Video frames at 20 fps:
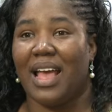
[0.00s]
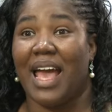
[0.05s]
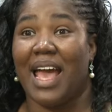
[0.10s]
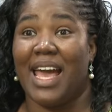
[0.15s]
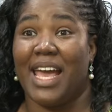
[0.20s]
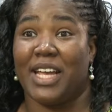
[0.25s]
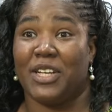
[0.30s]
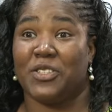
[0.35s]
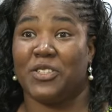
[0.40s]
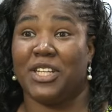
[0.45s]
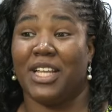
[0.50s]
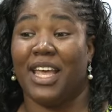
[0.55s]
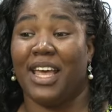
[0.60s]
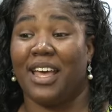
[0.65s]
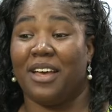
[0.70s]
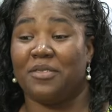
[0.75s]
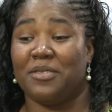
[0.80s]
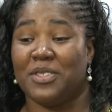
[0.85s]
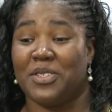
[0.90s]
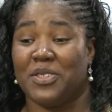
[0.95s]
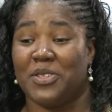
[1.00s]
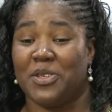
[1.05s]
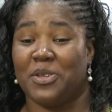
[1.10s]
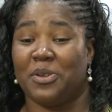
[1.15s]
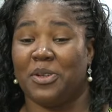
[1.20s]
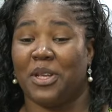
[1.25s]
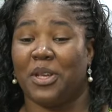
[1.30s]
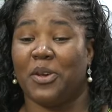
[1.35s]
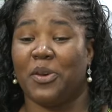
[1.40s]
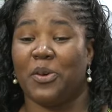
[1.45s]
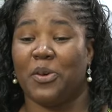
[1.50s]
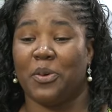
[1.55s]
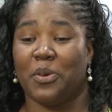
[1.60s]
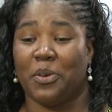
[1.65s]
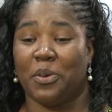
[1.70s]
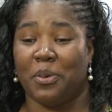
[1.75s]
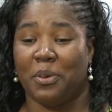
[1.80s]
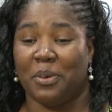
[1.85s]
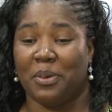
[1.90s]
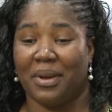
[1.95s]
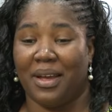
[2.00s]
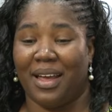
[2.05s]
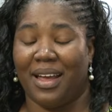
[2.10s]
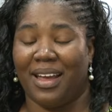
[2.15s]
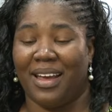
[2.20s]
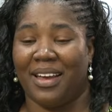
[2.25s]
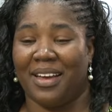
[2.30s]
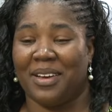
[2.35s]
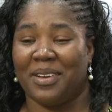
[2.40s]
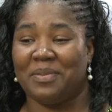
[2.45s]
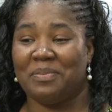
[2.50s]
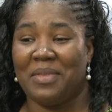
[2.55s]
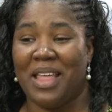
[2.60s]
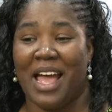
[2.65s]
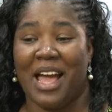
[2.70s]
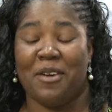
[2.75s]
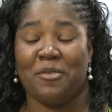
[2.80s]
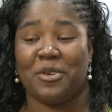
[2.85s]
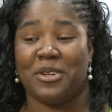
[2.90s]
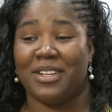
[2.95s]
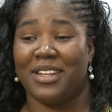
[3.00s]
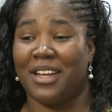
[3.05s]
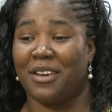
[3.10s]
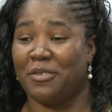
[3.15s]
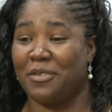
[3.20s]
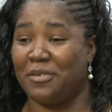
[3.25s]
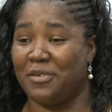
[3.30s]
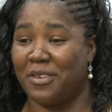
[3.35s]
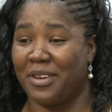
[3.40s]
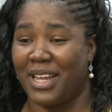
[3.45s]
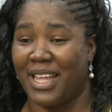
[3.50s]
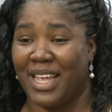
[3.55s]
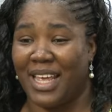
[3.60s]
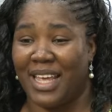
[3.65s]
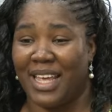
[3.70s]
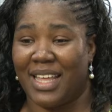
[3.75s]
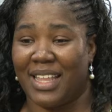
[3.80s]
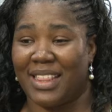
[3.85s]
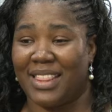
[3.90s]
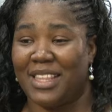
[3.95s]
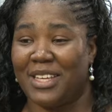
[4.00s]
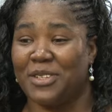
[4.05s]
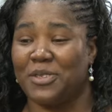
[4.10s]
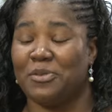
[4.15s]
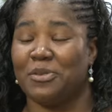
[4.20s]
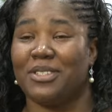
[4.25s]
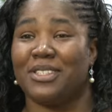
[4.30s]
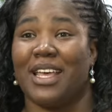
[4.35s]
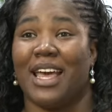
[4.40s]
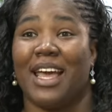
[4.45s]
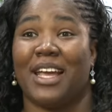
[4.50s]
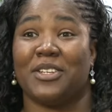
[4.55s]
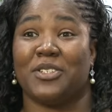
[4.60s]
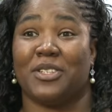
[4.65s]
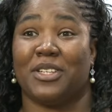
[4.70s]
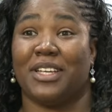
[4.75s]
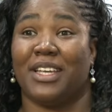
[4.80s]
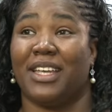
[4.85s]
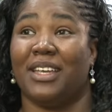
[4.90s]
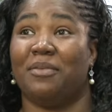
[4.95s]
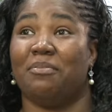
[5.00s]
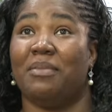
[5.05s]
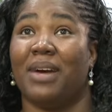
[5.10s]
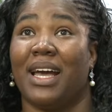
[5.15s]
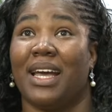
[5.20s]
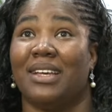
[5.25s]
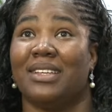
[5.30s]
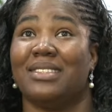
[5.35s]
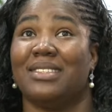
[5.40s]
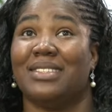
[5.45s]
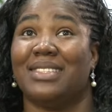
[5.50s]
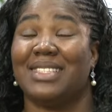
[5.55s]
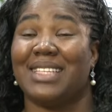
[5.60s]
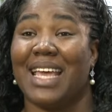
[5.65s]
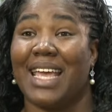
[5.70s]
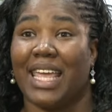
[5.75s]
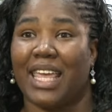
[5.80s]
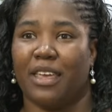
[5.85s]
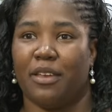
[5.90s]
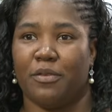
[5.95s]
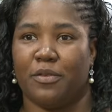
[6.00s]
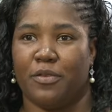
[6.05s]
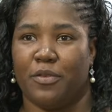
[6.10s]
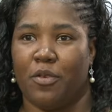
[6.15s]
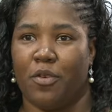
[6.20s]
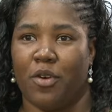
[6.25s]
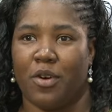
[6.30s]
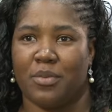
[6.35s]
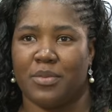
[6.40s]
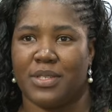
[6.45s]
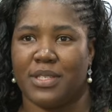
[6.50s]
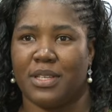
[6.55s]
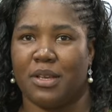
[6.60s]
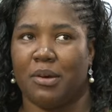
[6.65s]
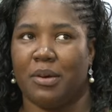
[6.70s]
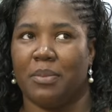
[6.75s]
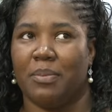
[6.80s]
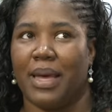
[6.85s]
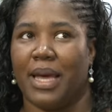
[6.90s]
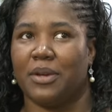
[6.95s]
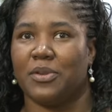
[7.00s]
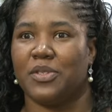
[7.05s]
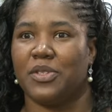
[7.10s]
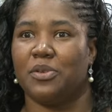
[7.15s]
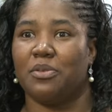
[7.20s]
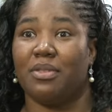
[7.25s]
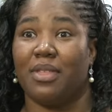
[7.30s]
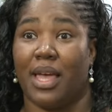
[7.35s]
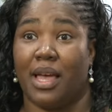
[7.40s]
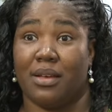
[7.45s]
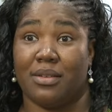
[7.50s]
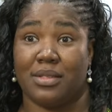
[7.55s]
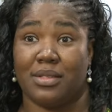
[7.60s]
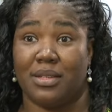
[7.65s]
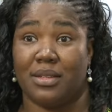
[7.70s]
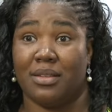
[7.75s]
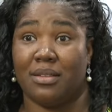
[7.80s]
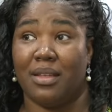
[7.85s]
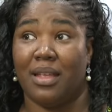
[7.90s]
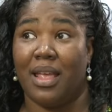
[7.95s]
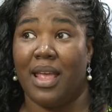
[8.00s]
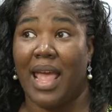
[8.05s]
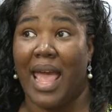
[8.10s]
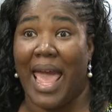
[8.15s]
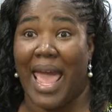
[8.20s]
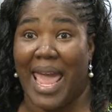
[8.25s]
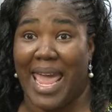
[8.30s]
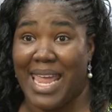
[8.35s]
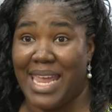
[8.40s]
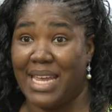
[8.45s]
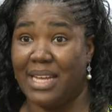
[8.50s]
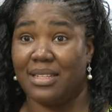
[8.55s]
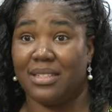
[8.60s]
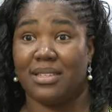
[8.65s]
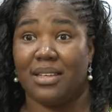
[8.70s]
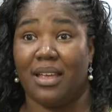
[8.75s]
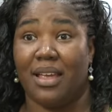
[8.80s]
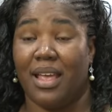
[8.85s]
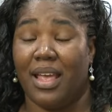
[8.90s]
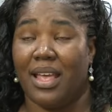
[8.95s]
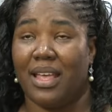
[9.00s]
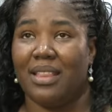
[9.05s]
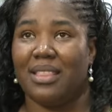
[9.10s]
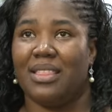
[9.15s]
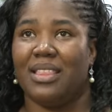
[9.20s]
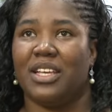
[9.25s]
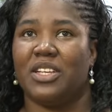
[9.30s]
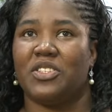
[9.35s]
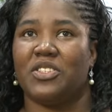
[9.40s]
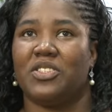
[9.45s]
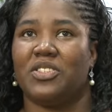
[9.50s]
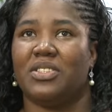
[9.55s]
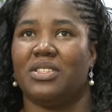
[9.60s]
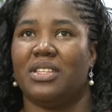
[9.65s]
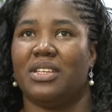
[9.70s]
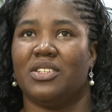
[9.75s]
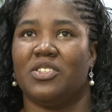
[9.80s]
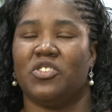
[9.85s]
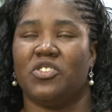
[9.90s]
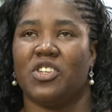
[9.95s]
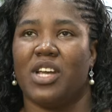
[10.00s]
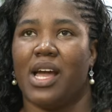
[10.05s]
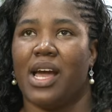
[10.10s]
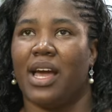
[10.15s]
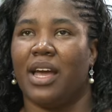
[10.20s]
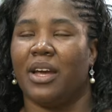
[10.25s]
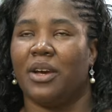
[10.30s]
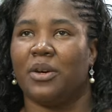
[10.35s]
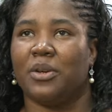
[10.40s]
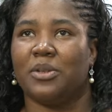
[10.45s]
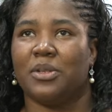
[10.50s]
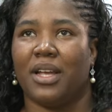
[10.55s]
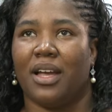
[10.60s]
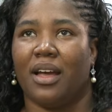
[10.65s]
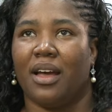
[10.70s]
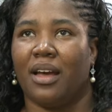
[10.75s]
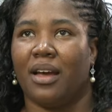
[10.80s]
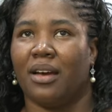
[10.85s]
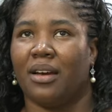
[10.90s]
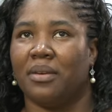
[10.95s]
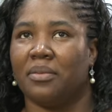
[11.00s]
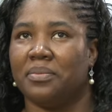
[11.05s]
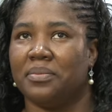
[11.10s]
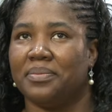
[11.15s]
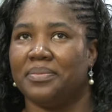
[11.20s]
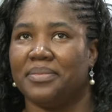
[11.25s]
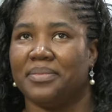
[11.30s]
I actually have a student who I would never forget. This was actually my second forum, so about 2008. This child, I